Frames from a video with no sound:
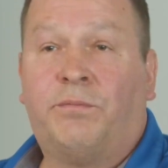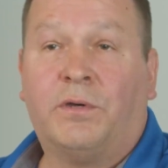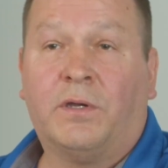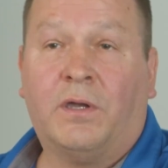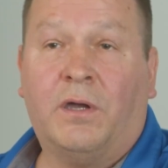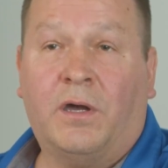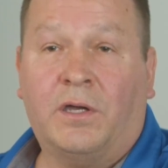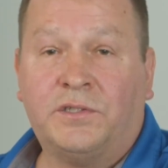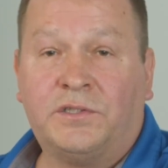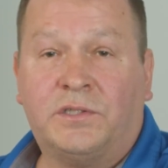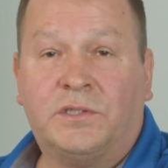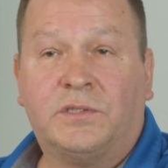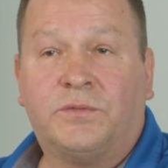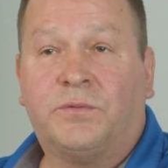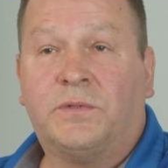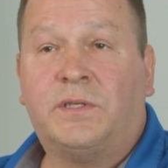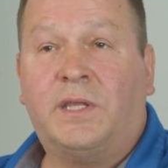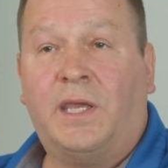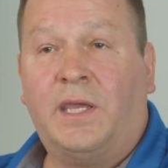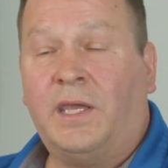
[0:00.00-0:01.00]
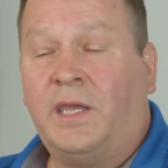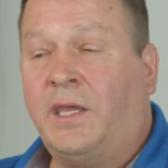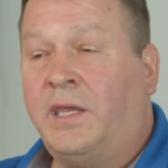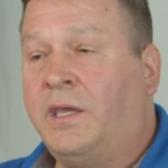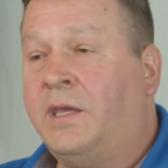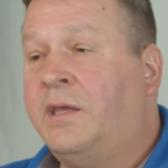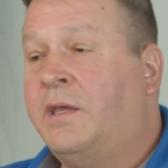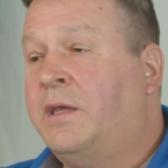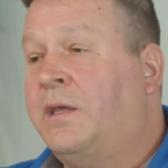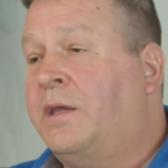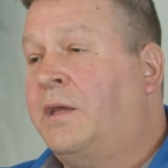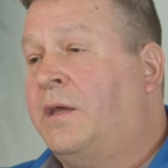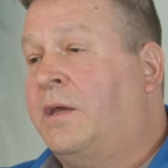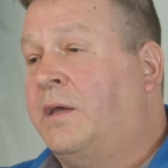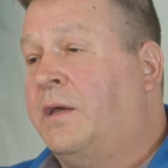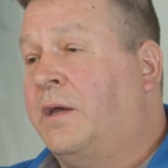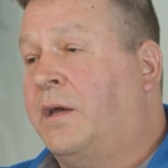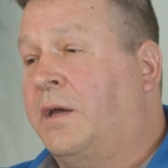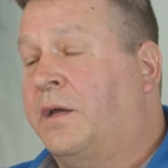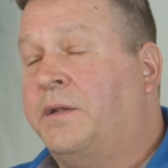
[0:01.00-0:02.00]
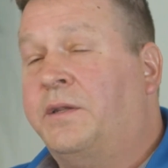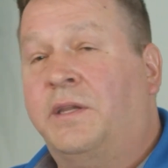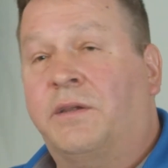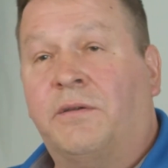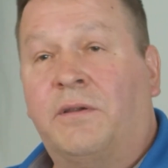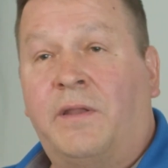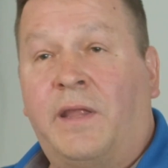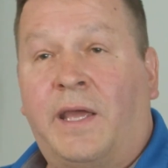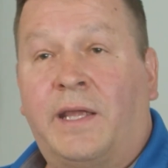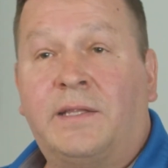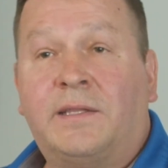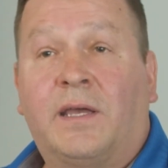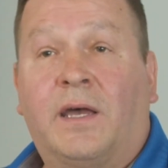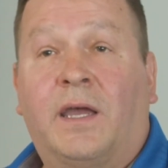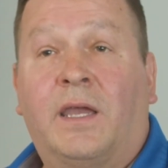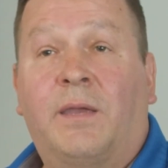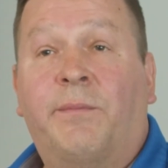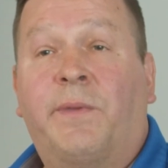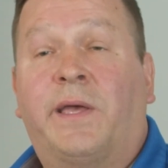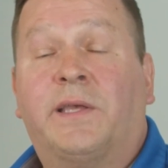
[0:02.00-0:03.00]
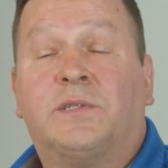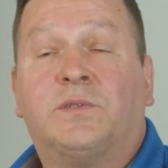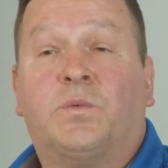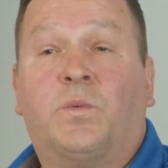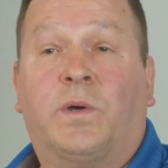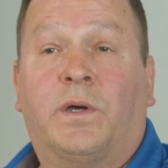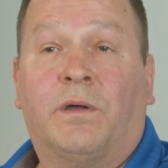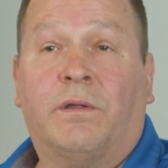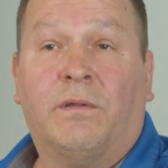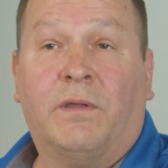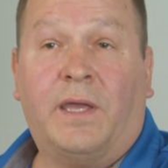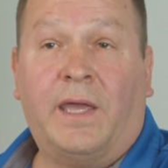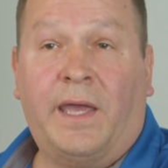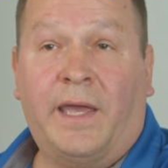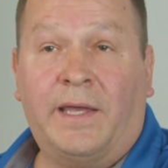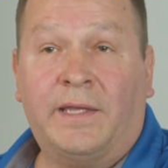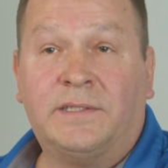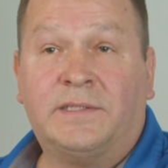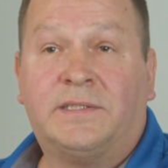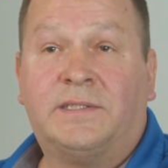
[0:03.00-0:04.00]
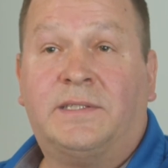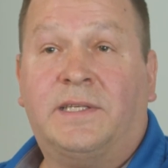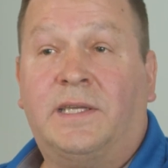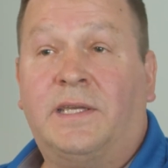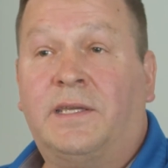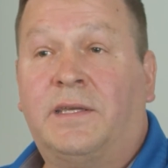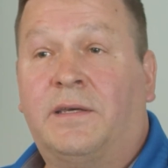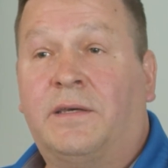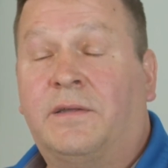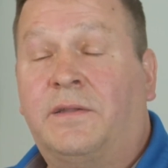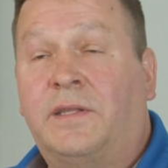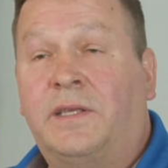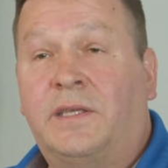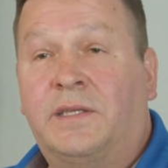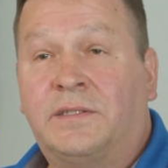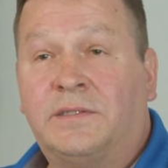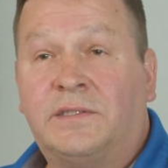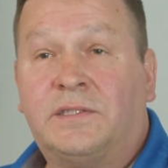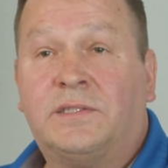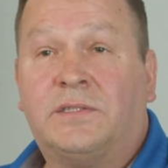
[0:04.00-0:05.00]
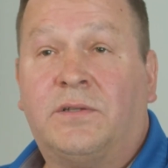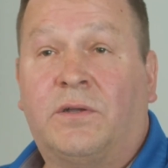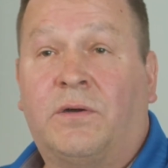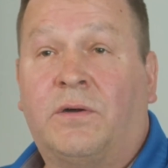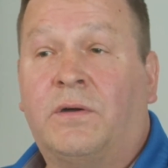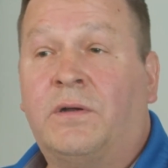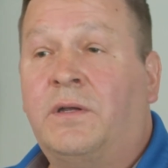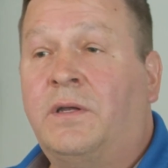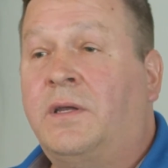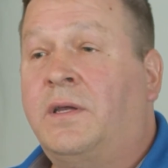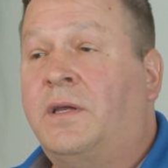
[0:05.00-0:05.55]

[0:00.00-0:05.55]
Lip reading: precautions we're taking during that time, as well as the install.